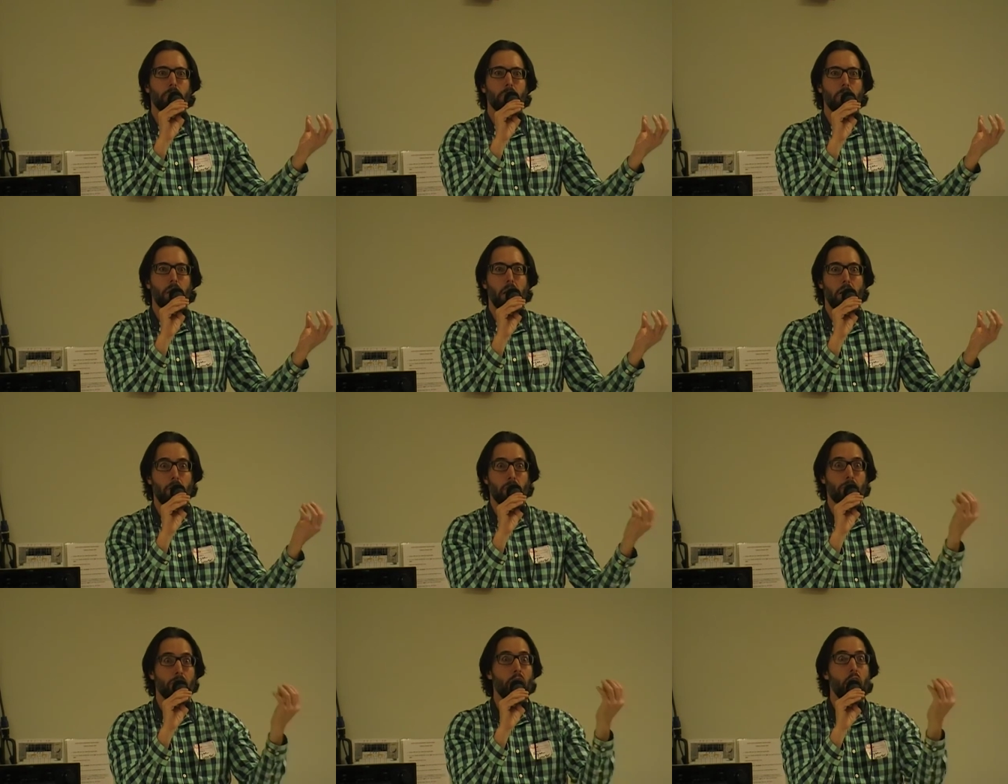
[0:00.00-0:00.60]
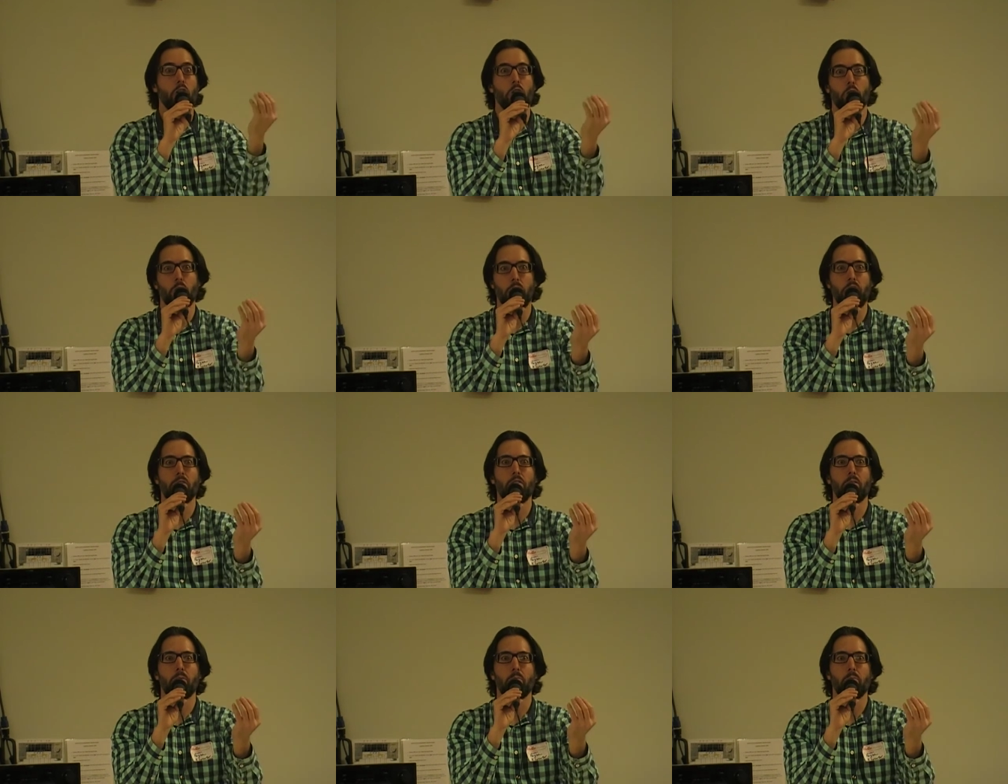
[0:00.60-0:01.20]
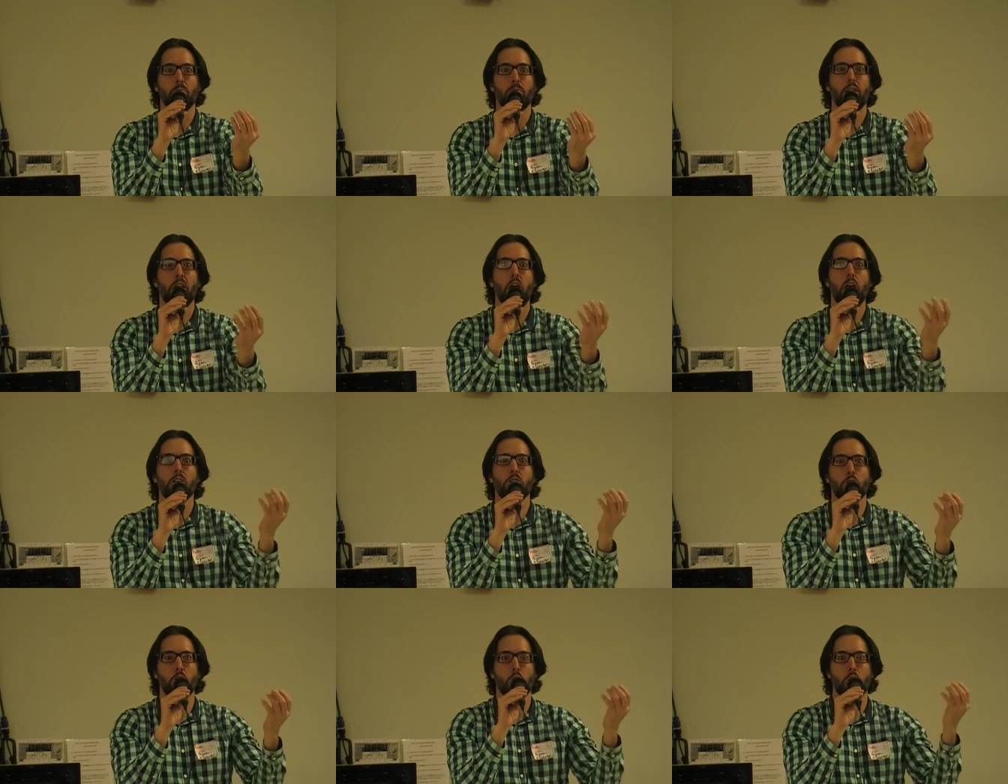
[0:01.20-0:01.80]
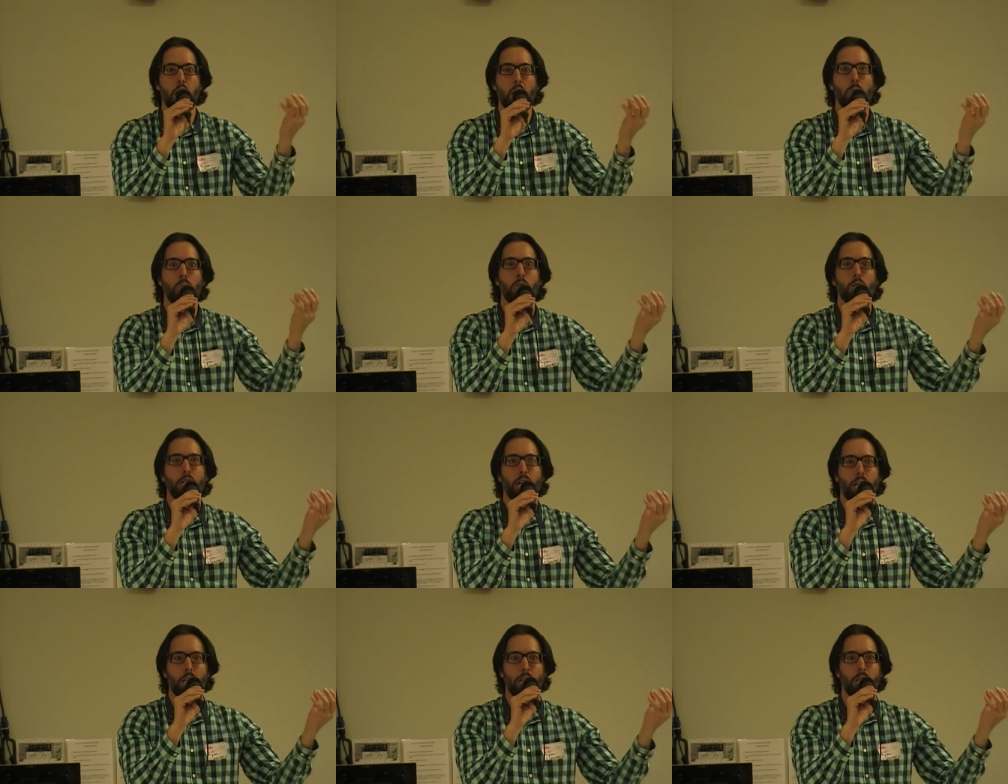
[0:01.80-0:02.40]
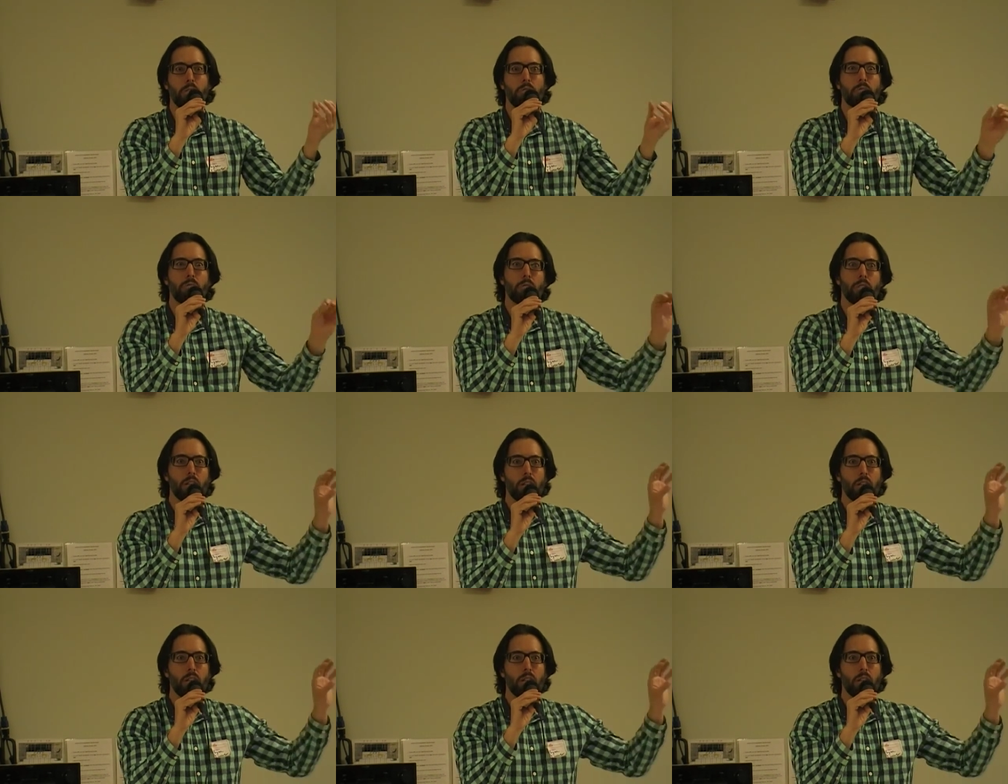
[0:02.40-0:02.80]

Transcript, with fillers: and a feather even has the same protection